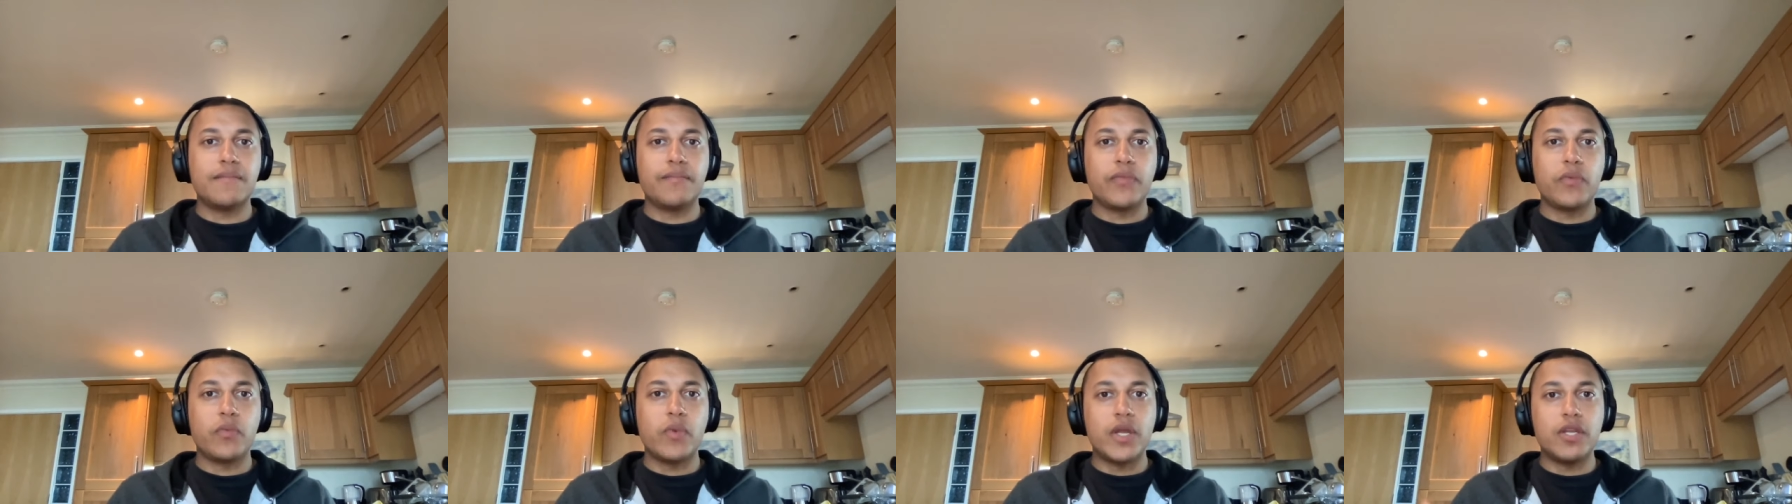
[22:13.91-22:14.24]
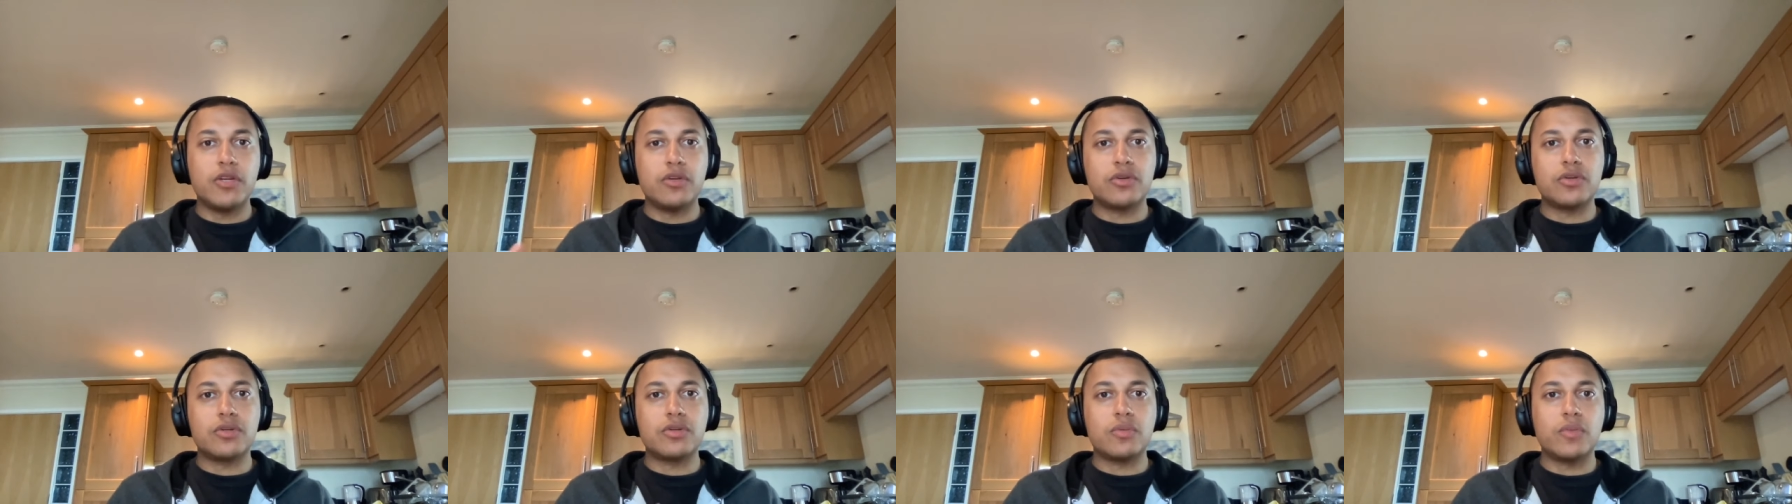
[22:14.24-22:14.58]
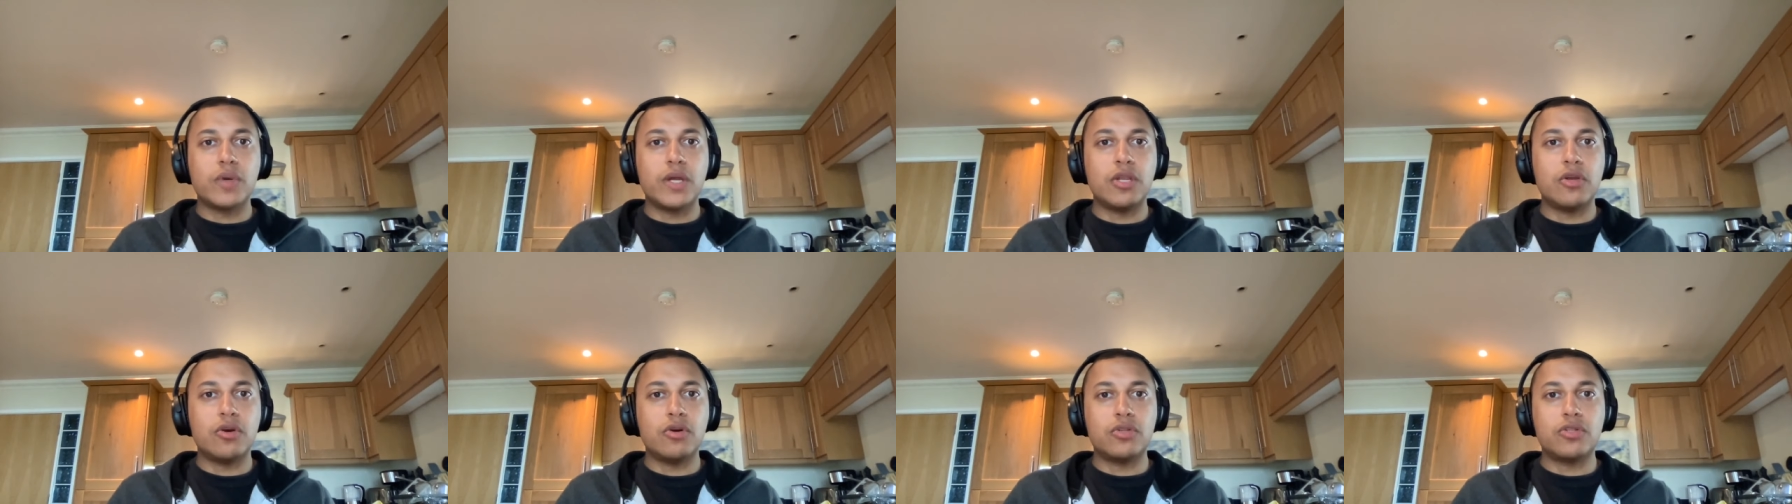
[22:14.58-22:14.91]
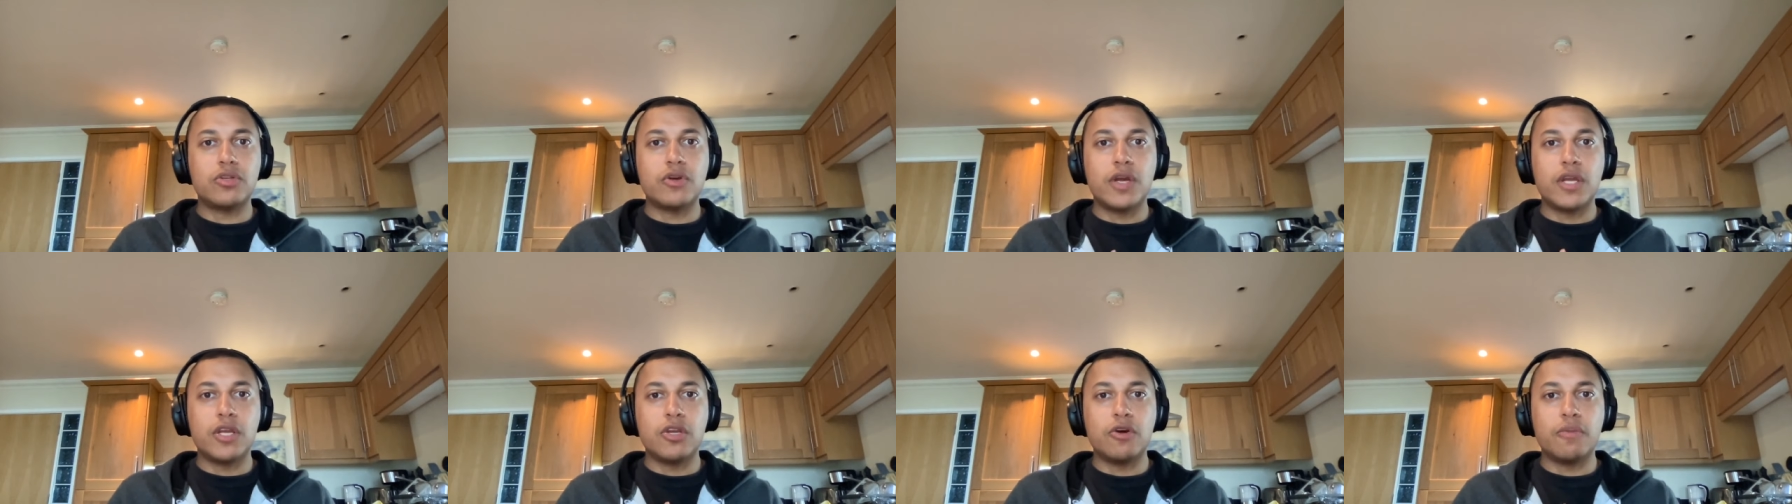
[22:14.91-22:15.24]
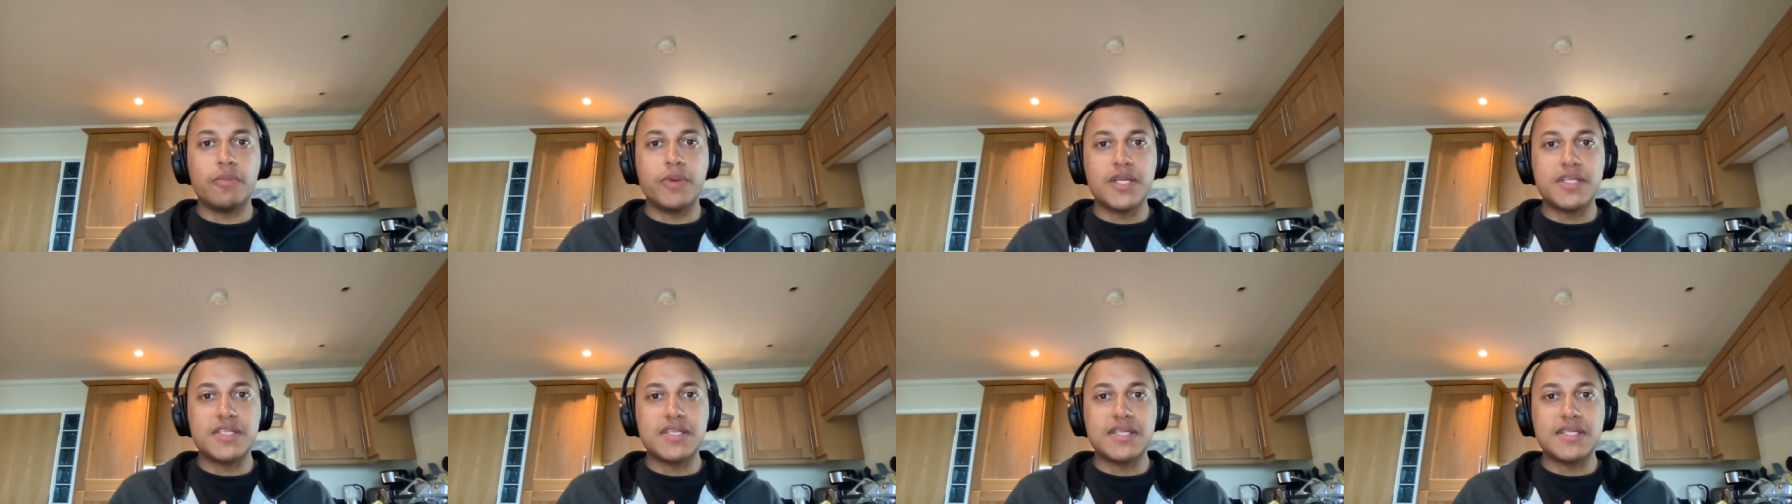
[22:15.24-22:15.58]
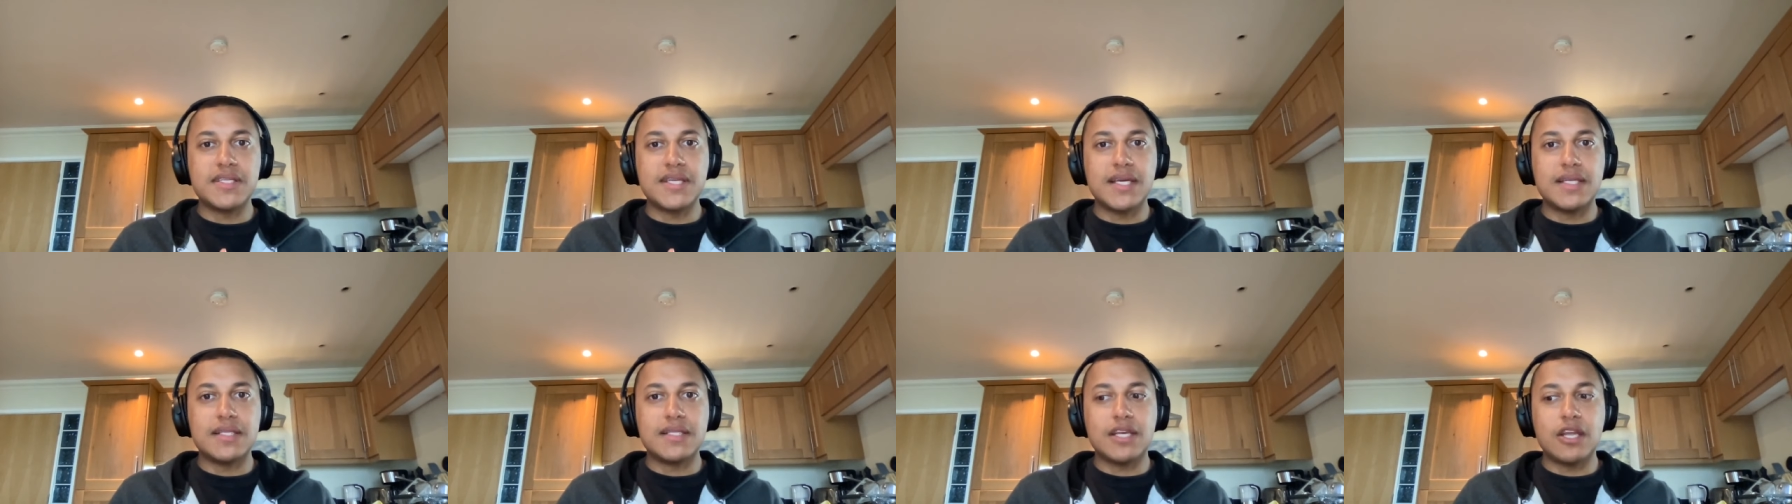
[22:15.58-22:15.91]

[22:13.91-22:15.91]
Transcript: when you're when you're doing your businesses.